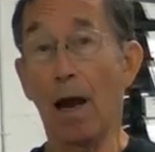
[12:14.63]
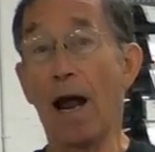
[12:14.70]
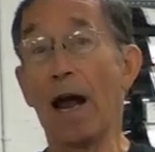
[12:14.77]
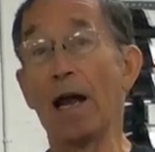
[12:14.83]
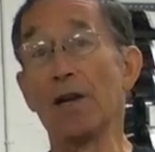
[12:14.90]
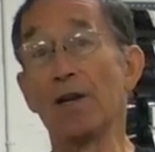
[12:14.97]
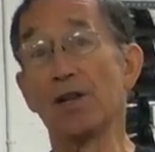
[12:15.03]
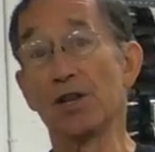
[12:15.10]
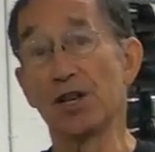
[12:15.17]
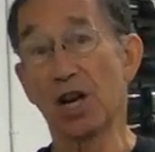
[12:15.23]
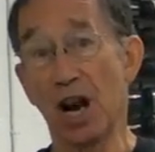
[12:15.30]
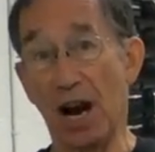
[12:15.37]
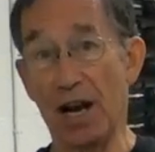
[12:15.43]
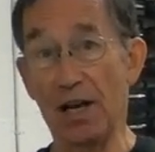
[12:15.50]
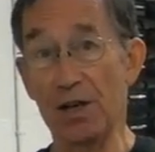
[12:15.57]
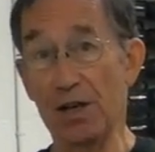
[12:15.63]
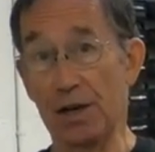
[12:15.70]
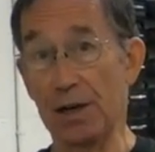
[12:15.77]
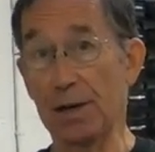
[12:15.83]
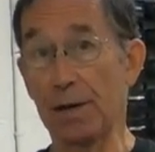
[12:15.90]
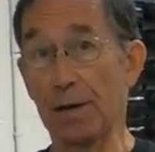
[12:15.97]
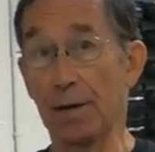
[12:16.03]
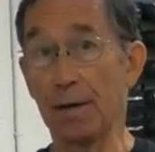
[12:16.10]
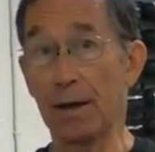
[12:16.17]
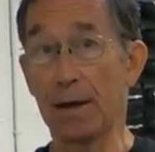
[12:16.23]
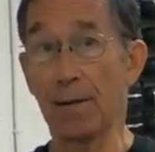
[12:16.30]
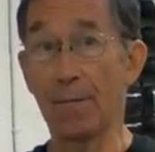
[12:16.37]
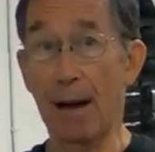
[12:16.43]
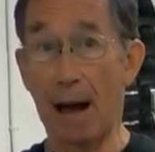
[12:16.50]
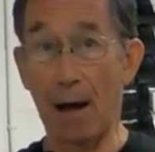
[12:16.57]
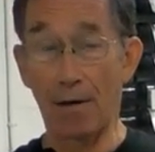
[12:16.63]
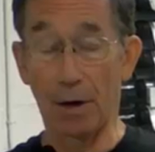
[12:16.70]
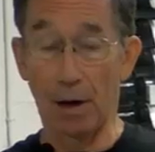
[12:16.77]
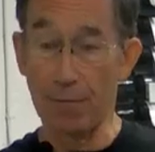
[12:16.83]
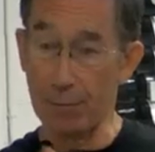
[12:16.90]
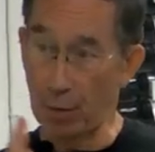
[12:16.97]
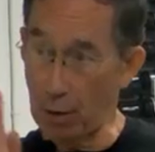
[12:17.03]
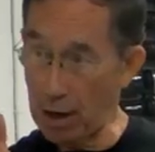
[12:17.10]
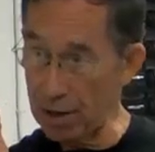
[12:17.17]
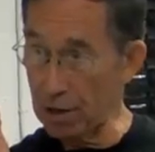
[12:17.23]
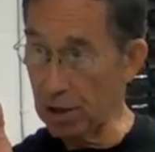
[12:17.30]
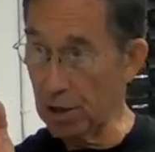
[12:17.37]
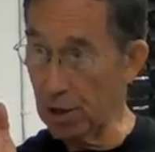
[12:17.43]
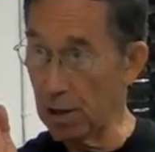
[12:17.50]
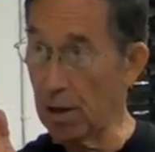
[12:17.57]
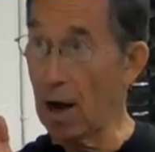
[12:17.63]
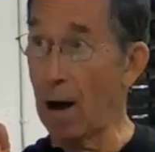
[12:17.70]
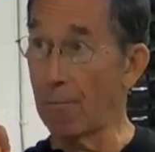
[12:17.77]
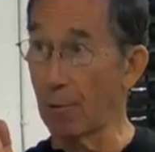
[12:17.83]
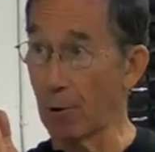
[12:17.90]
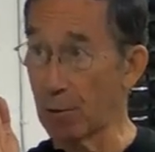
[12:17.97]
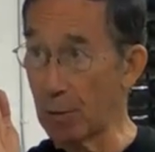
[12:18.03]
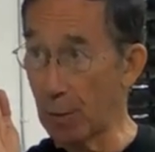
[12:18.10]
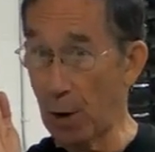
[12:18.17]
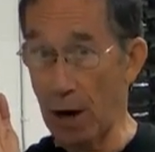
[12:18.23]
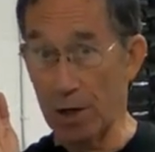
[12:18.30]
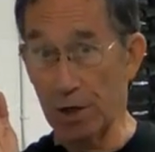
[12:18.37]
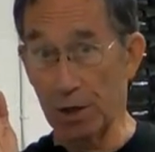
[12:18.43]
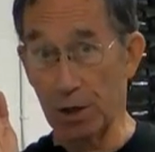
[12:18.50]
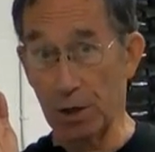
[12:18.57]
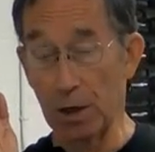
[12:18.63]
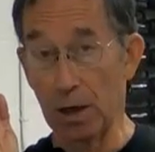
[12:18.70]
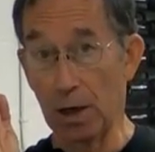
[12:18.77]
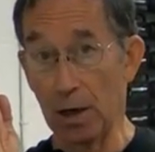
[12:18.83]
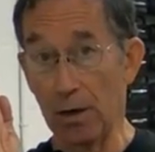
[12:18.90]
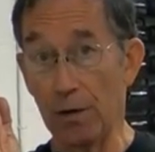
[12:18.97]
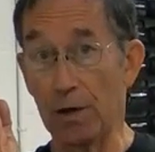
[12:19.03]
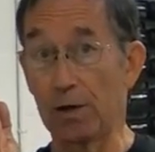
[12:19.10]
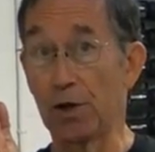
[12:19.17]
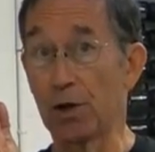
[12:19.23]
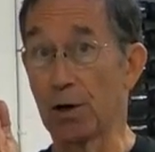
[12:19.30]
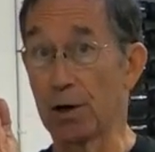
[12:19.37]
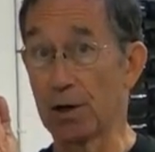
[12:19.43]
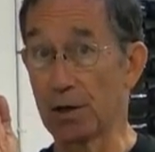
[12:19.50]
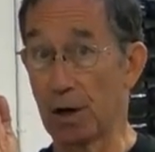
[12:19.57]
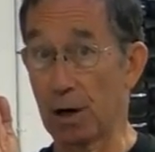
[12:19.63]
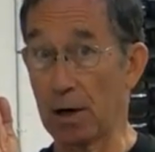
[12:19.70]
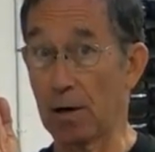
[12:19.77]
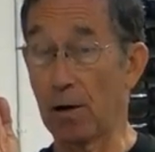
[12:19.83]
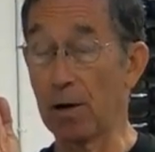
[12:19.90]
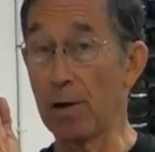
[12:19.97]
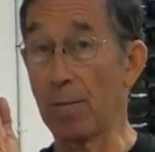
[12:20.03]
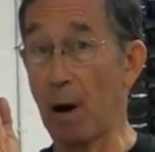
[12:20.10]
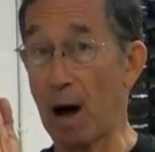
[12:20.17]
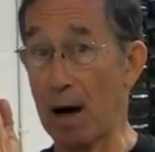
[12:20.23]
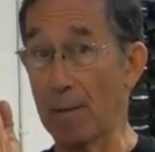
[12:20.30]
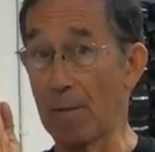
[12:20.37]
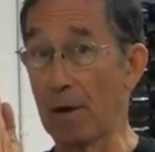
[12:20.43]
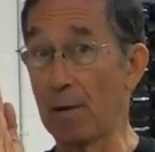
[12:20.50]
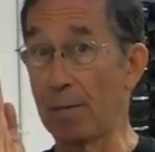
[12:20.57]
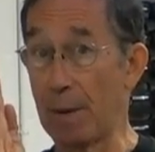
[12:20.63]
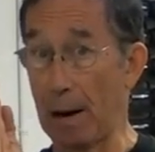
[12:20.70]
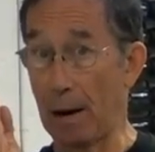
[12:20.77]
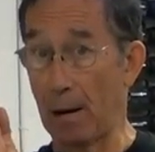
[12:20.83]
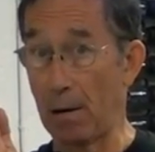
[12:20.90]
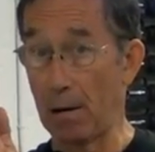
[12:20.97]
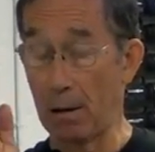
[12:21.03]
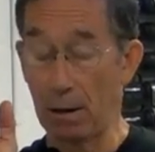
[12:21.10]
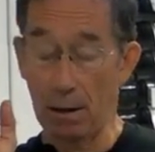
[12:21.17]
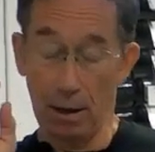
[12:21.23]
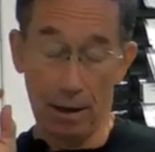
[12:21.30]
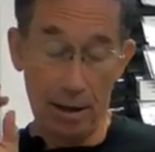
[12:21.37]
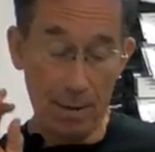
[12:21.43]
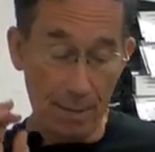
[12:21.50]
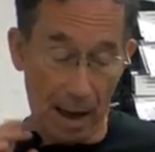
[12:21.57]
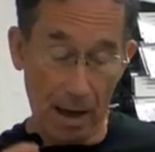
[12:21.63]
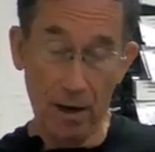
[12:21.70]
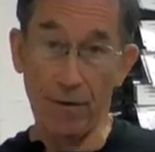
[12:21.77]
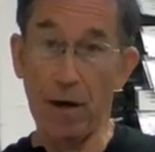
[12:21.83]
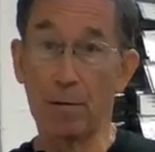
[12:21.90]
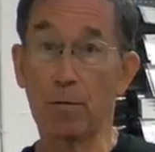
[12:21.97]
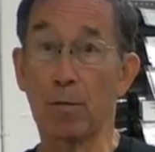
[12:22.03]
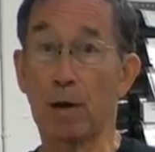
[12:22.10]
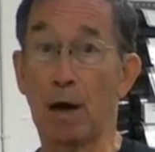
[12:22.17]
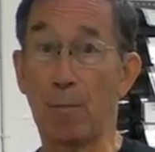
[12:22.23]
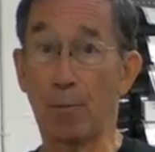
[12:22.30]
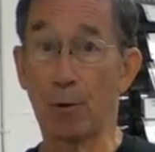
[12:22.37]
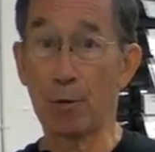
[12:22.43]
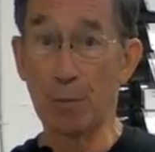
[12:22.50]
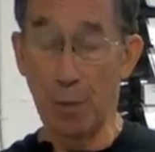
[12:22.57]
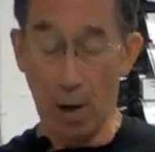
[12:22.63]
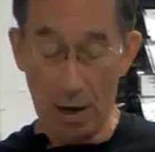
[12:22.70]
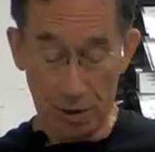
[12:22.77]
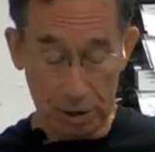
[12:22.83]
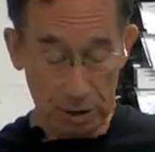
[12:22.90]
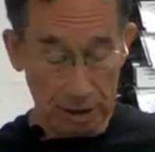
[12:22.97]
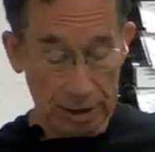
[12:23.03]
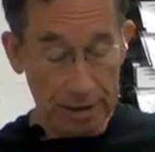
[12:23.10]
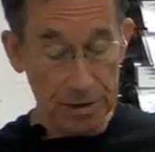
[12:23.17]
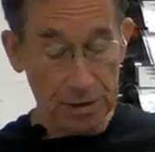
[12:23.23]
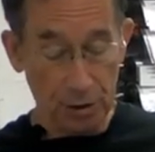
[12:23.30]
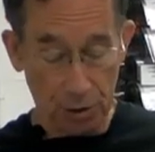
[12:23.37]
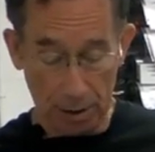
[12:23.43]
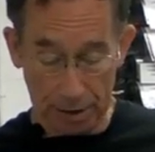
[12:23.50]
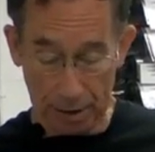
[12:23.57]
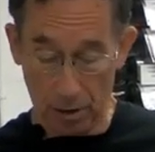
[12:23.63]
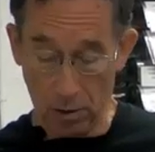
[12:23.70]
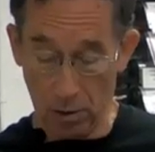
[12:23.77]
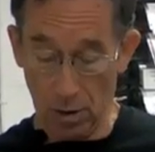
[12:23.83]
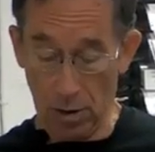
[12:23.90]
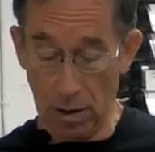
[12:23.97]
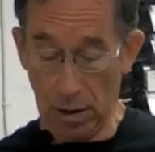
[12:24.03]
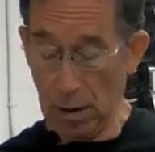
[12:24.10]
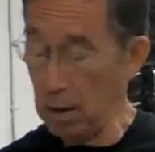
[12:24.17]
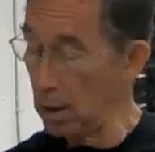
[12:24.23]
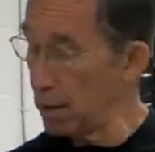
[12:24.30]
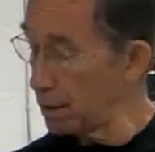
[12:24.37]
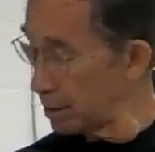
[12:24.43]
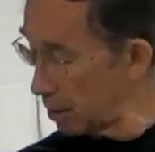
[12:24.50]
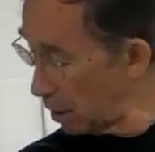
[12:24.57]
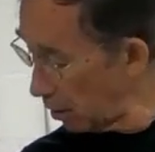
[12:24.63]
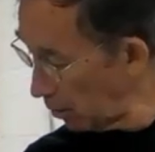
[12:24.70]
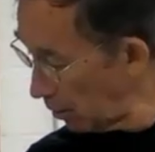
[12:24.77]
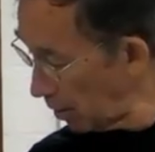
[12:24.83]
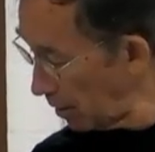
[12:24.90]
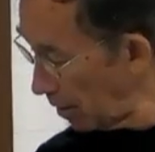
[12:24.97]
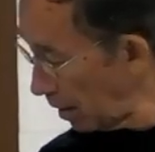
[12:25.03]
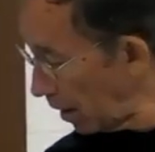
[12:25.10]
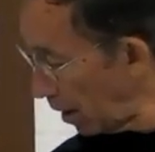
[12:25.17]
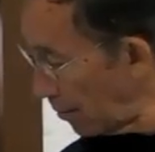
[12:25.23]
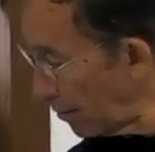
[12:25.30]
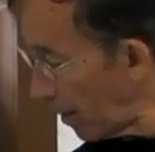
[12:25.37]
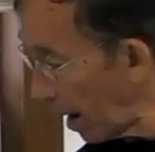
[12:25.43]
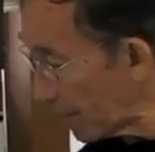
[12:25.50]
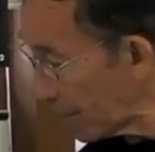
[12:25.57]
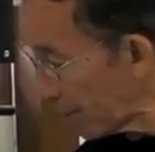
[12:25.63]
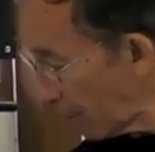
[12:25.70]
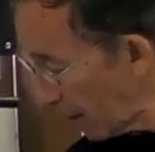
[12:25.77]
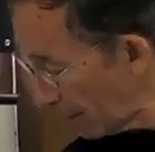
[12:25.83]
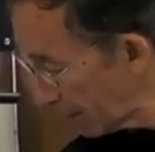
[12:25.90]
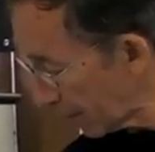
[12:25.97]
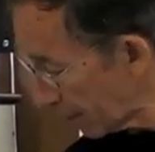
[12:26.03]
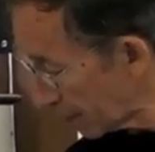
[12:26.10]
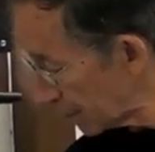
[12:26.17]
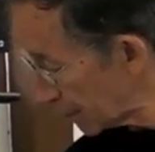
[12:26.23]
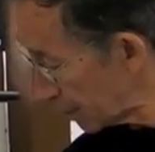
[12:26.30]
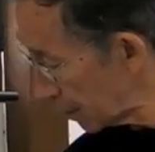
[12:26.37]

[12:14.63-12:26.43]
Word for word: and changing the amount of pressure, upward pressure, that you're exerting on the bottom of the barrel. The amount of up, upward pressure is critical, so uh, my preference